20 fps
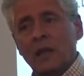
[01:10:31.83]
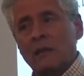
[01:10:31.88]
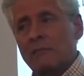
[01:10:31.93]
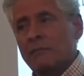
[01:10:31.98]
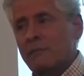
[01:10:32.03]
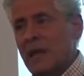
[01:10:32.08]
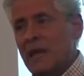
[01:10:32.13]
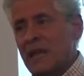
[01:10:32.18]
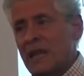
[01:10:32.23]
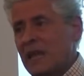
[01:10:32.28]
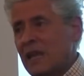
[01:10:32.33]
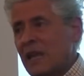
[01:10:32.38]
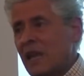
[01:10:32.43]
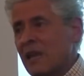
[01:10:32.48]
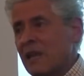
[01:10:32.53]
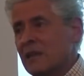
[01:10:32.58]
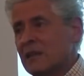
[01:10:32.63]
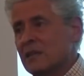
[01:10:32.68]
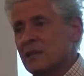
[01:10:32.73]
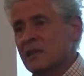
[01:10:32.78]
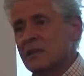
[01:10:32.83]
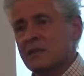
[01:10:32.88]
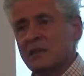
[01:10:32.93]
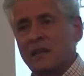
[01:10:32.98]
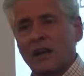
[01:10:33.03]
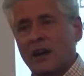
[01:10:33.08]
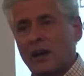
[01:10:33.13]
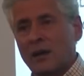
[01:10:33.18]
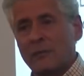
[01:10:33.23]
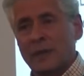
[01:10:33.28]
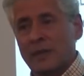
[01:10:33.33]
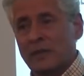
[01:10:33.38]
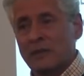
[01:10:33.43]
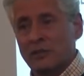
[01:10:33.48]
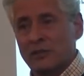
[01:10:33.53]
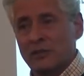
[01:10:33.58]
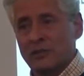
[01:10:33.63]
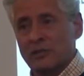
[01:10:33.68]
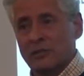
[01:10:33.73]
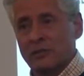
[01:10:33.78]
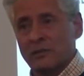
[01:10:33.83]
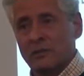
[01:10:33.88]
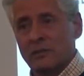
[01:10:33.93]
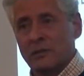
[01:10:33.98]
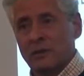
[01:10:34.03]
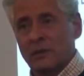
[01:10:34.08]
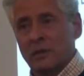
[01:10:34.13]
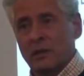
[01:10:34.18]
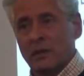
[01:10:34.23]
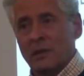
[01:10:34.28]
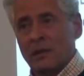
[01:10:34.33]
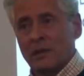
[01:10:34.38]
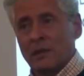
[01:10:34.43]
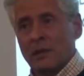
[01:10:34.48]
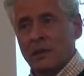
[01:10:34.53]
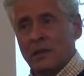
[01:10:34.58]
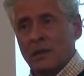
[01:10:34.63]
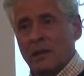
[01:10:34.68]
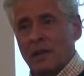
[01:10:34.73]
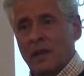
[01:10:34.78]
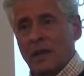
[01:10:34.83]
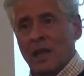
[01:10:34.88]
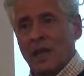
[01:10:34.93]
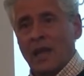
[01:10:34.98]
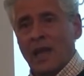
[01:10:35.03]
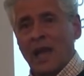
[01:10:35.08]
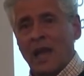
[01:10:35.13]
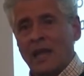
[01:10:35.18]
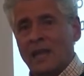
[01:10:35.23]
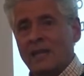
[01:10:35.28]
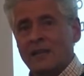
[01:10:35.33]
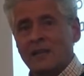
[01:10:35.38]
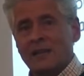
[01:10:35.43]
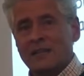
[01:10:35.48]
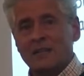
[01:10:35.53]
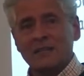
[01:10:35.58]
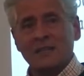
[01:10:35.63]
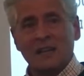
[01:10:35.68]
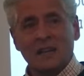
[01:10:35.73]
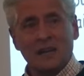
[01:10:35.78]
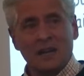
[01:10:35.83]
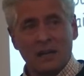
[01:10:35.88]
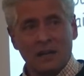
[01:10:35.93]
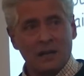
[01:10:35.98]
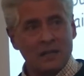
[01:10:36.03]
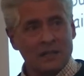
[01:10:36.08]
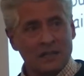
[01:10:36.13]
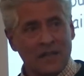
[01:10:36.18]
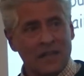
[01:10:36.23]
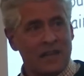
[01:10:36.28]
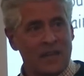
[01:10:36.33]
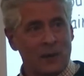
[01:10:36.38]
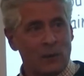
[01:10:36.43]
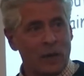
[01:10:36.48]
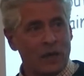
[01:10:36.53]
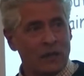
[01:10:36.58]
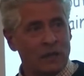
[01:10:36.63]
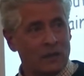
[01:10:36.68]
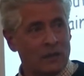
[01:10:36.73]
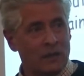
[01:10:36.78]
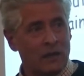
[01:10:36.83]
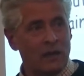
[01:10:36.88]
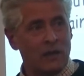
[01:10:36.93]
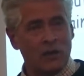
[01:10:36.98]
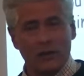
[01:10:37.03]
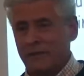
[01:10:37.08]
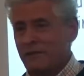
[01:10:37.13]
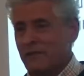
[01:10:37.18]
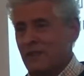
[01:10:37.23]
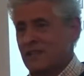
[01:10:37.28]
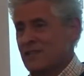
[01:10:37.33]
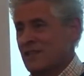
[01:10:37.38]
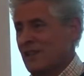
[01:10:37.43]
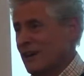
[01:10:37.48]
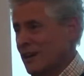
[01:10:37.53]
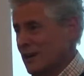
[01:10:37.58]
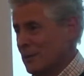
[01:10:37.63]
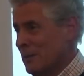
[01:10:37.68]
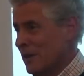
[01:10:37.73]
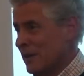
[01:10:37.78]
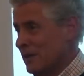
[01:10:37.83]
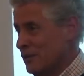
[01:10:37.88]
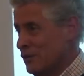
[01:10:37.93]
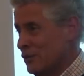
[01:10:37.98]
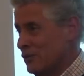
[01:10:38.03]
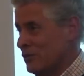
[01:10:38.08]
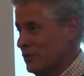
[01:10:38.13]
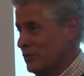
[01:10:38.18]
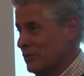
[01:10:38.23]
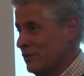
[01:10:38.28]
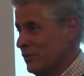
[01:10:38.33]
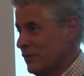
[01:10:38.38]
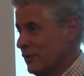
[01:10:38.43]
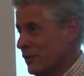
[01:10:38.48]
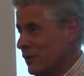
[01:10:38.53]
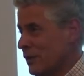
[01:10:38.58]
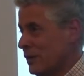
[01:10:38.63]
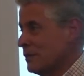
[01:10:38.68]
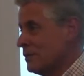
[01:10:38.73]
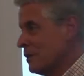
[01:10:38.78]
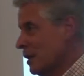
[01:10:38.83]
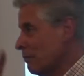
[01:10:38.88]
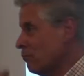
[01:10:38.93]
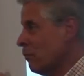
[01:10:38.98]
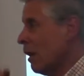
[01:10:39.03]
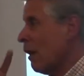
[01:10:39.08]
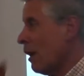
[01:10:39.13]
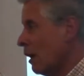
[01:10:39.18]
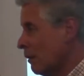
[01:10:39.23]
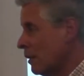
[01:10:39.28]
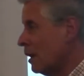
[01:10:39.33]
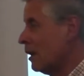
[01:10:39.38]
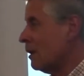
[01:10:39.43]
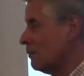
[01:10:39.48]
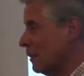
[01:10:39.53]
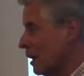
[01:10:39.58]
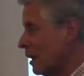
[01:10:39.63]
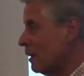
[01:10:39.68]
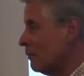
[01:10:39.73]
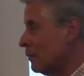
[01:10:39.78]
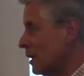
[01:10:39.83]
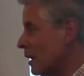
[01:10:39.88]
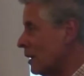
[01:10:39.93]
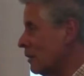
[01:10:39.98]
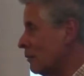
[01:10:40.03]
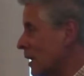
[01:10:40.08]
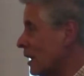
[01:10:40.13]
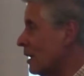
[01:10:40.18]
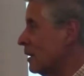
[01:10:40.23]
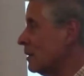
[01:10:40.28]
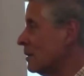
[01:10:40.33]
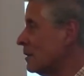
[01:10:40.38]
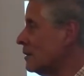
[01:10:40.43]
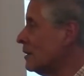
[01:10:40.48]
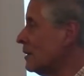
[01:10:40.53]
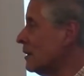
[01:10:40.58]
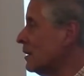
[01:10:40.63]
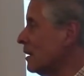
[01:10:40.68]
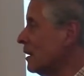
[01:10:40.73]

in many cases, garbage, and it doesn't hurt anyone, a lot of this garbage. You know, it's just blah, blah, blah, blah, blah.